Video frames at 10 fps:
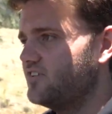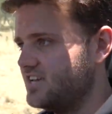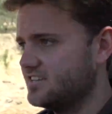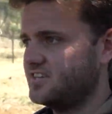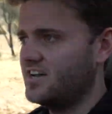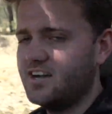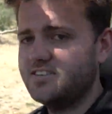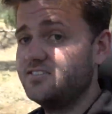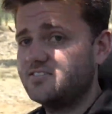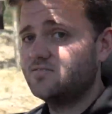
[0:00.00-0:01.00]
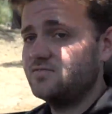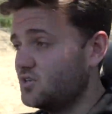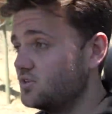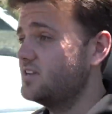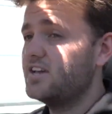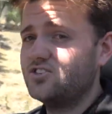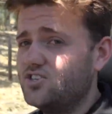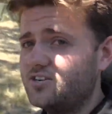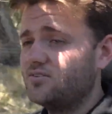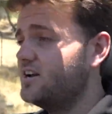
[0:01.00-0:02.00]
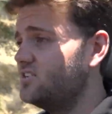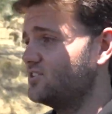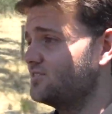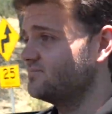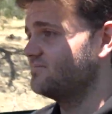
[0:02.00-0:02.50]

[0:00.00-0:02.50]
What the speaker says: for these cars to the next generation.